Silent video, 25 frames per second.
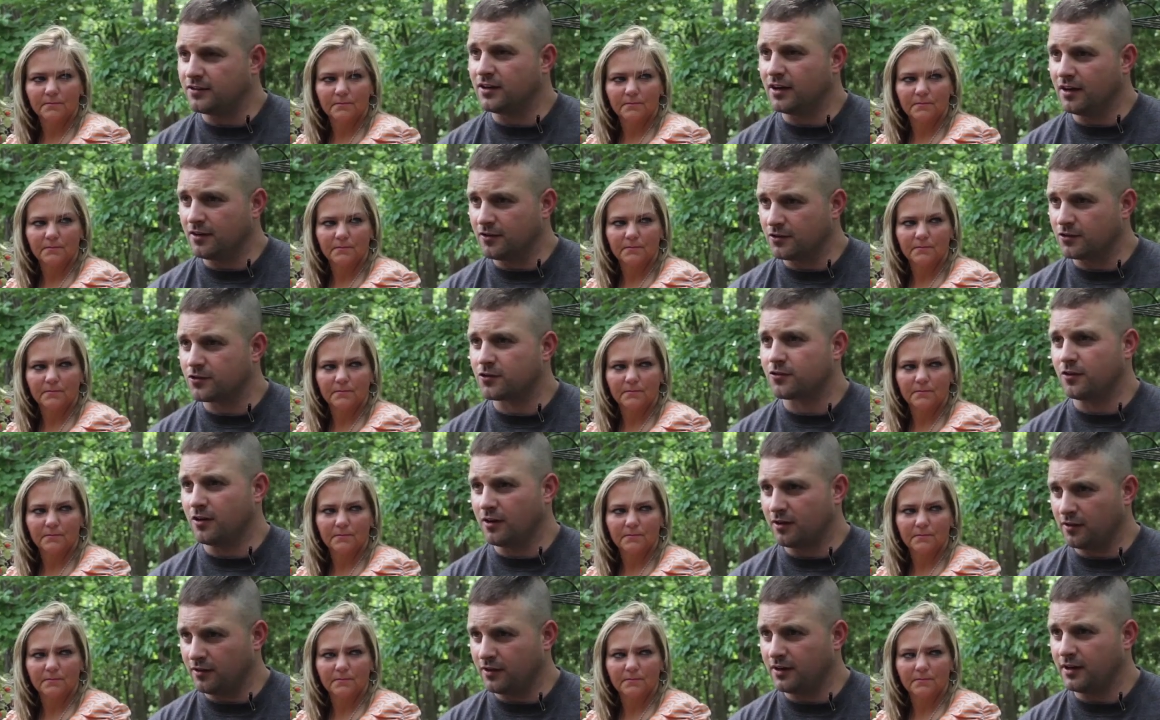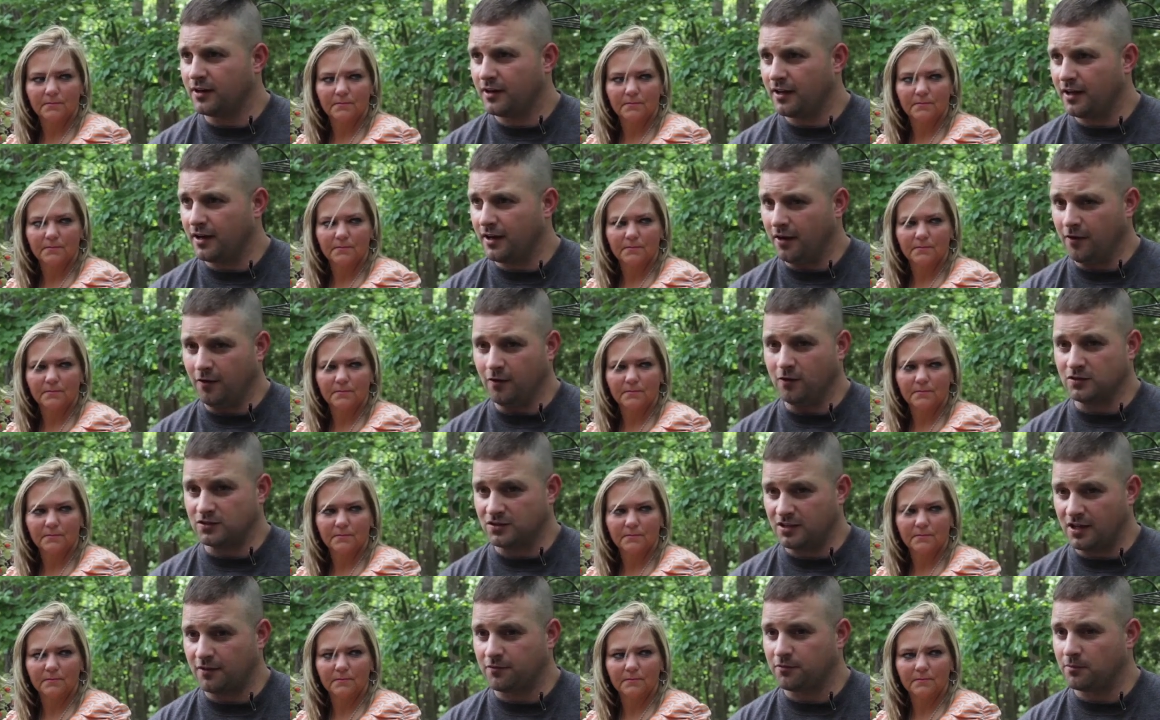Speaker 1: tell you're struggling, and I know
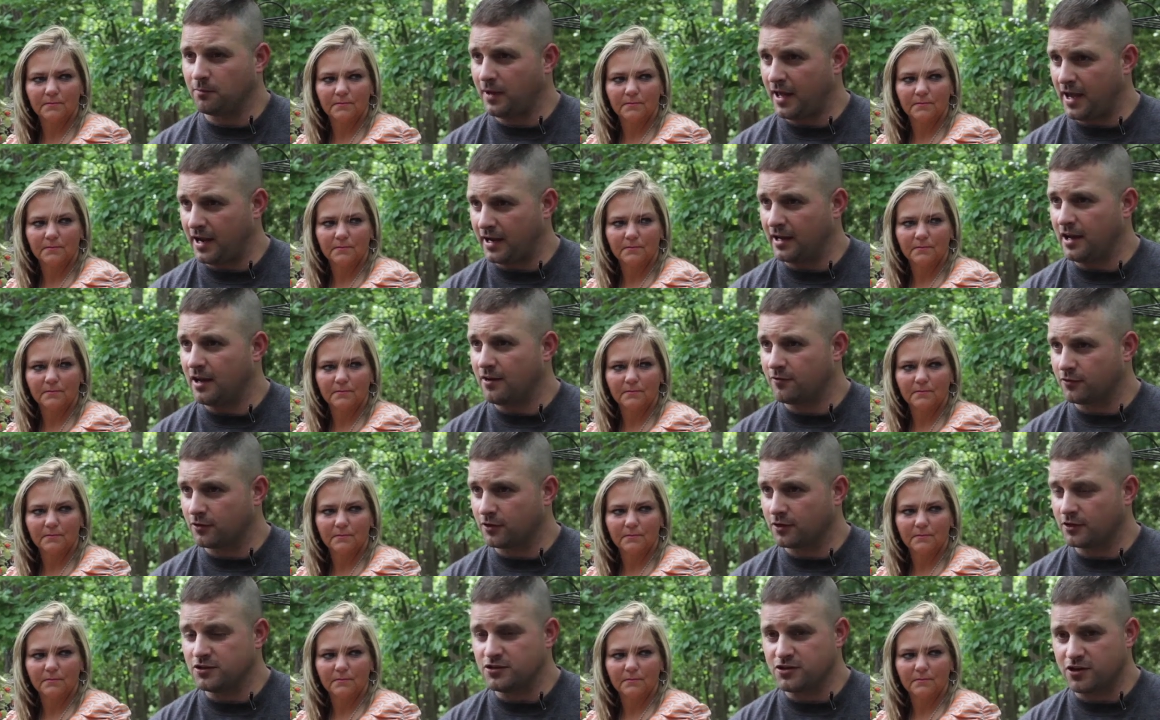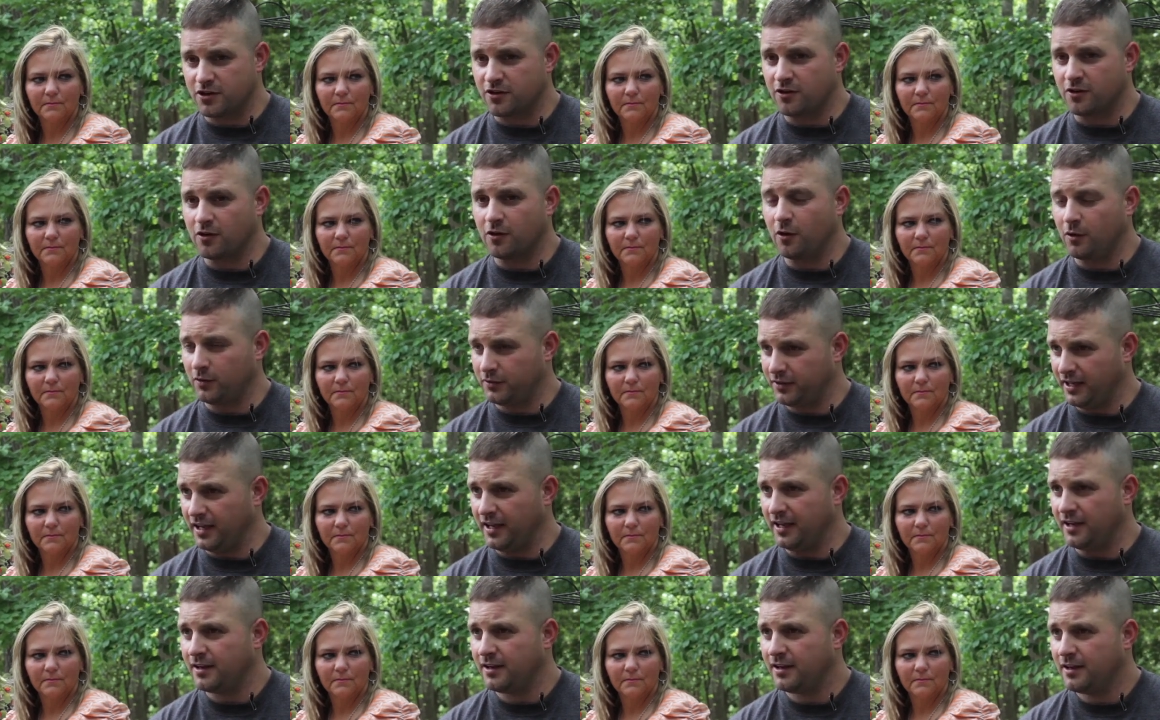it's not from lack of effort because you're here all
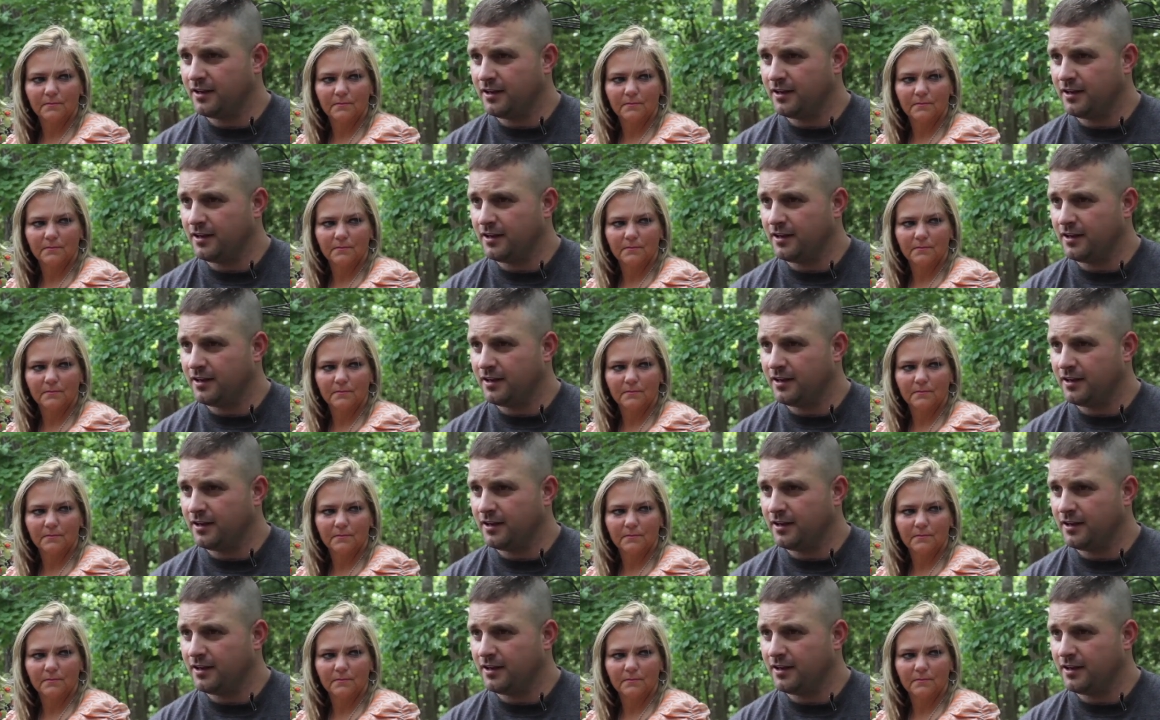day.